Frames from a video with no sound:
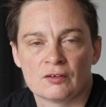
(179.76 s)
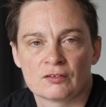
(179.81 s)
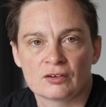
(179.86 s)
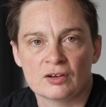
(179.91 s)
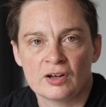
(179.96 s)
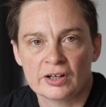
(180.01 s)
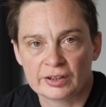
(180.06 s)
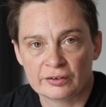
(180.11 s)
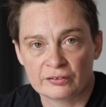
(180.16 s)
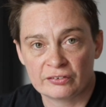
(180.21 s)
So
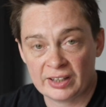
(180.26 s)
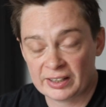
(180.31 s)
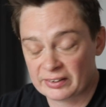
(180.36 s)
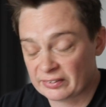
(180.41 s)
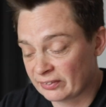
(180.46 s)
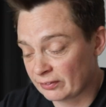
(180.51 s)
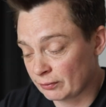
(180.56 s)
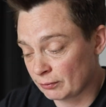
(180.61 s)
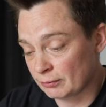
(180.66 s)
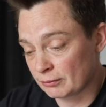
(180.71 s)
like I
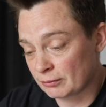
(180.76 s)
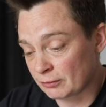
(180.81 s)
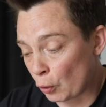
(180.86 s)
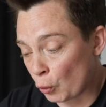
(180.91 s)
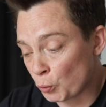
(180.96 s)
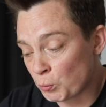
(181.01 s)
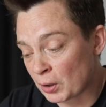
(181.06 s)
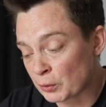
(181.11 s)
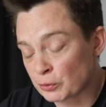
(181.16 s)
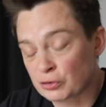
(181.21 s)
said,
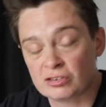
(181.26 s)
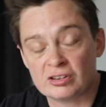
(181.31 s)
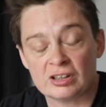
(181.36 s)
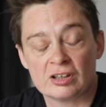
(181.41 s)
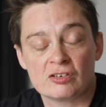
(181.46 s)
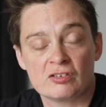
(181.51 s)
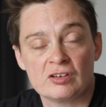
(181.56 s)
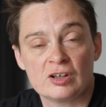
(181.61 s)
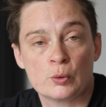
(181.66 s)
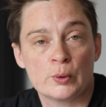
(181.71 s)
almost
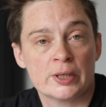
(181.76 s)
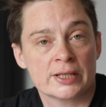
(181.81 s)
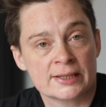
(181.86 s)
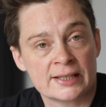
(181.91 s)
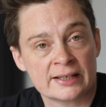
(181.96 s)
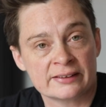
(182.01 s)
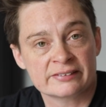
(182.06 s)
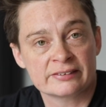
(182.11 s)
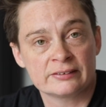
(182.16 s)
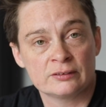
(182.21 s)
60 quid,
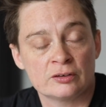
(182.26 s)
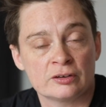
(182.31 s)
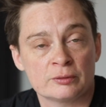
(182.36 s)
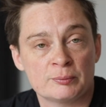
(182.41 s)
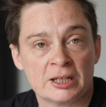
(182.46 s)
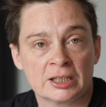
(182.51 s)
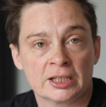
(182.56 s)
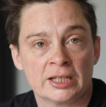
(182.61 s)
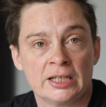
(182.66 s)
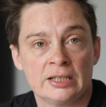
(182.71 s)
that's a lot of
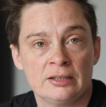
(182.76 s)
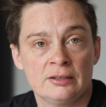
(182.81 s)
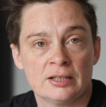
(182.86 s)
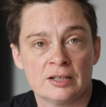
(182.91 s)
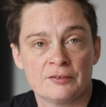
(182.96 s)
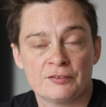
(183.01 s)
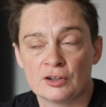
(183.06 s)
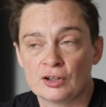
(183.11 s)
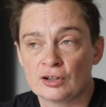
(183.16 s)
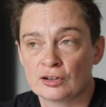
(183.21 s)
money
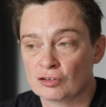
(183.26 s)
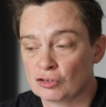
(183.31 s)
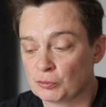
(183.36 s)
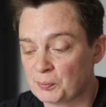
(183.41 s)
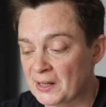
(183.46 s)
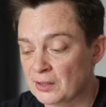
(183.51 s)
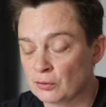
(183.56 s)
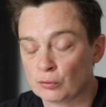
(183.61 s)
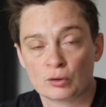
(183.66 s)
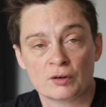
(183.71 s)
if you're going to
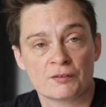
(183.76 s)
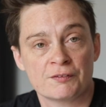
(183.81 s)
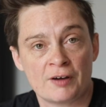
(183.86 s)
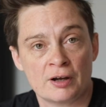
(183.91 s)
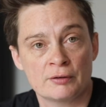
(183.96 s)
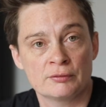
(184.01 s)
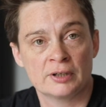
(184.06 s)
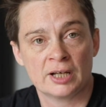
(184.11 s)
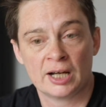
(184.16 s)
spend on a phone